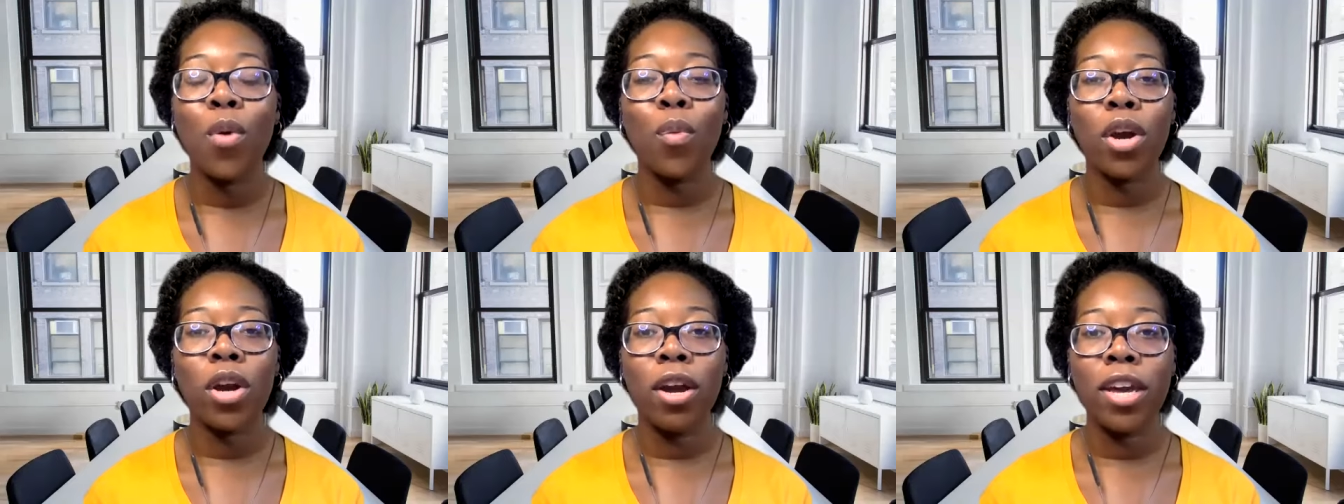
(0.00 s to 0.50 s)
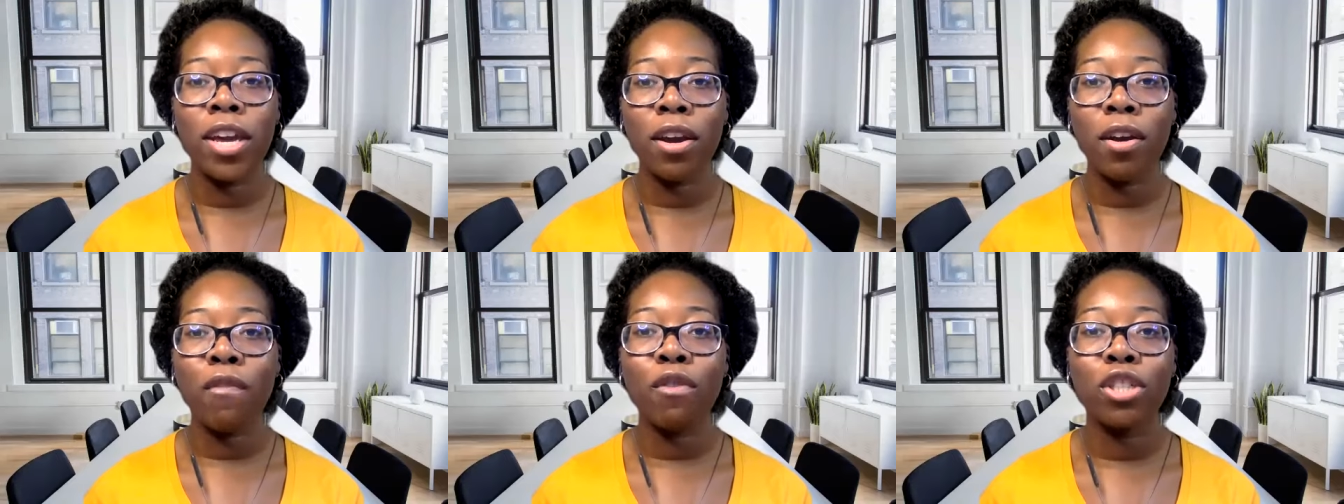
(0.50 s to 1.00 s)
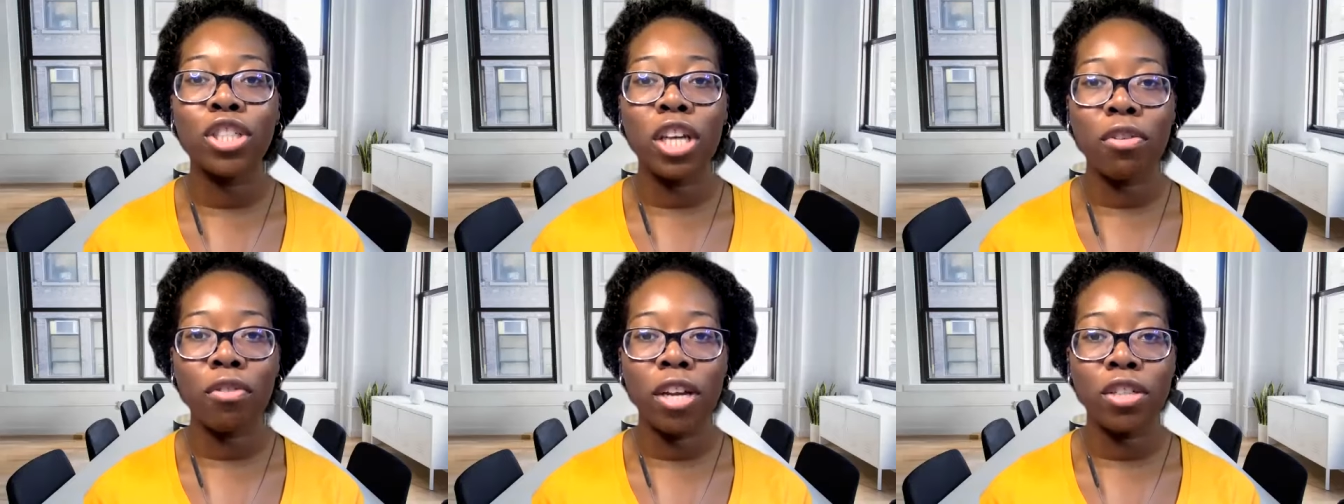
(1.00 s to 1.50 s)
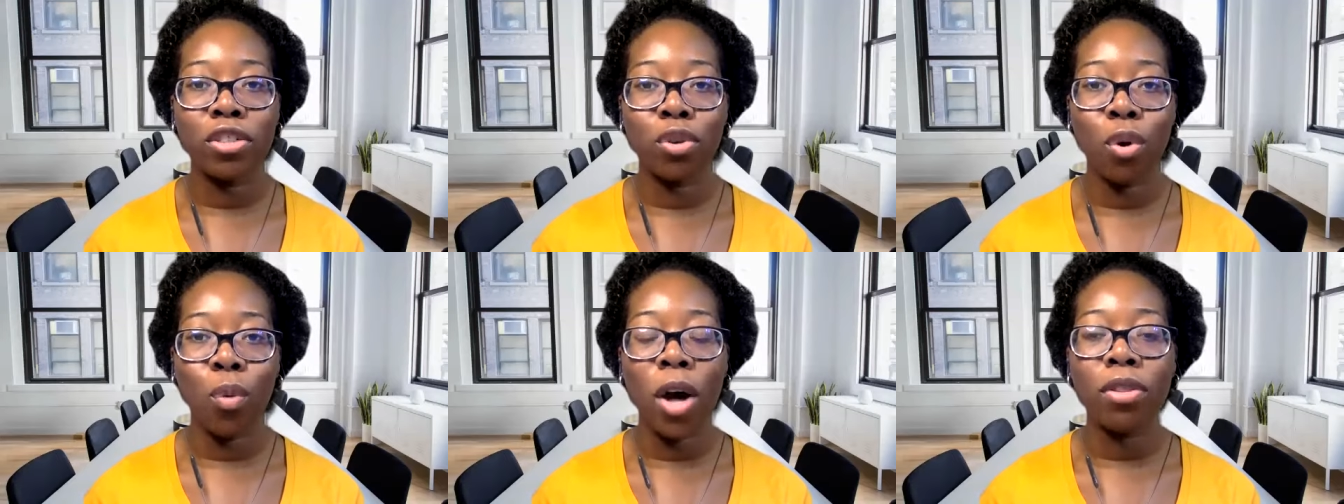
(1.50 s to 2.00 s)
We're here for
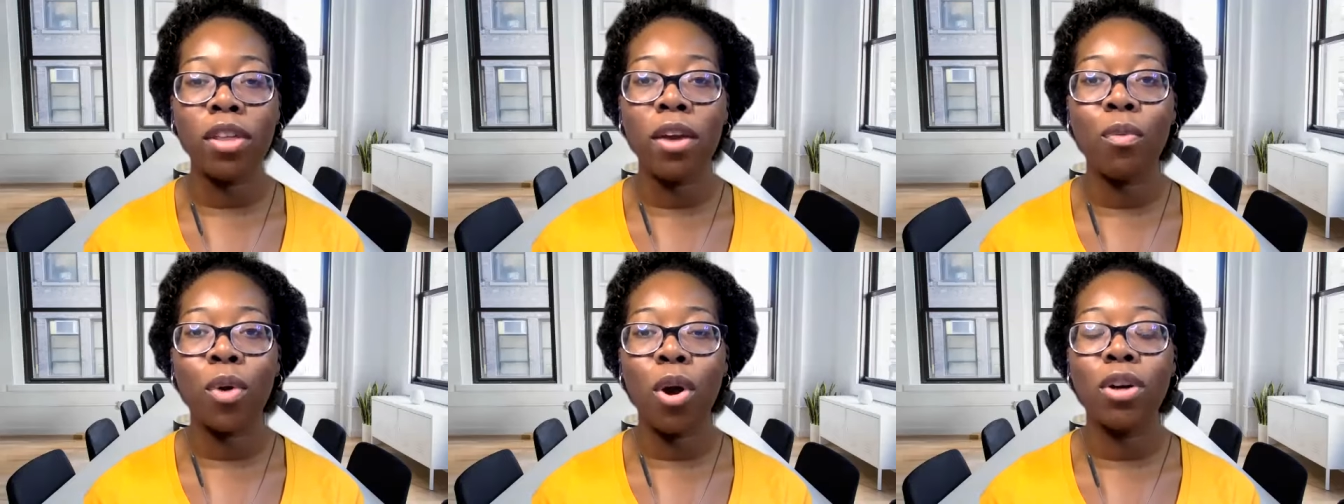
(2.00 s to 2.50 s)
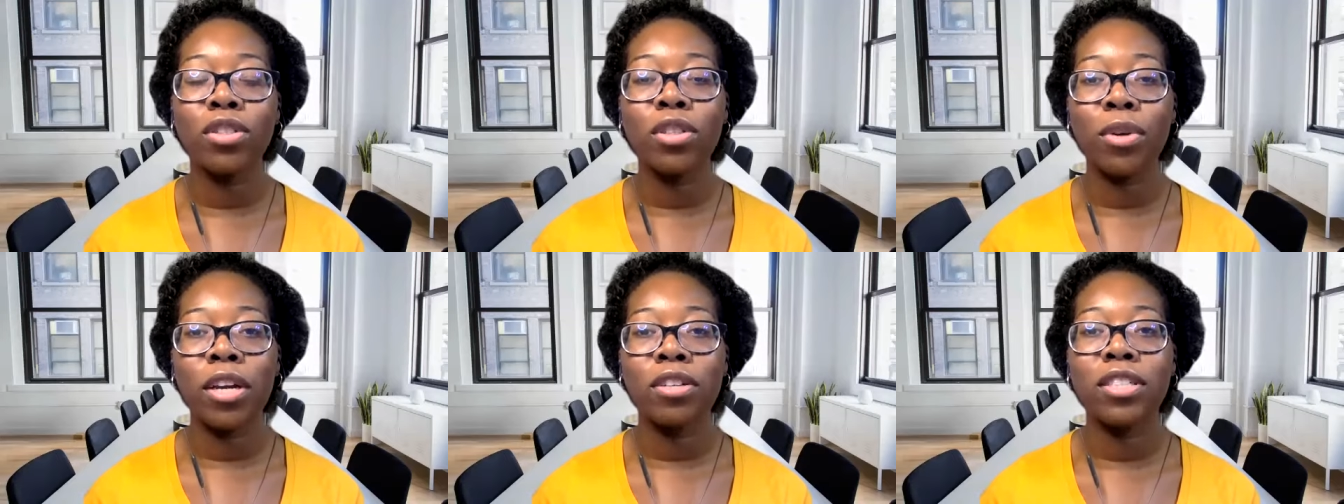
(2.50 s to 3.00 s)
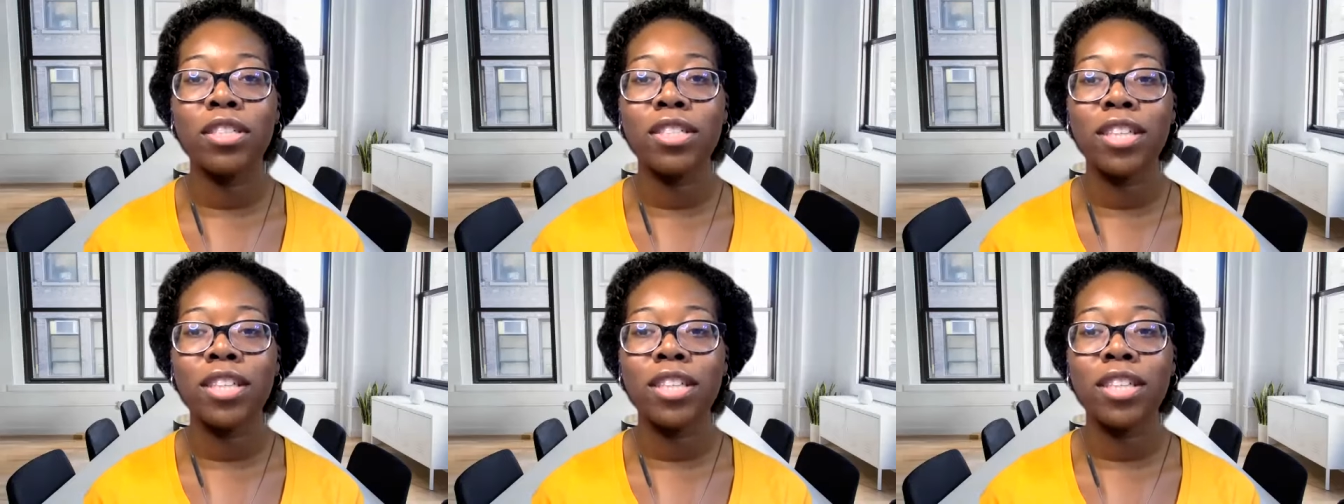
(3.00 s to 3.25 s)
generational wealth, and we're also here to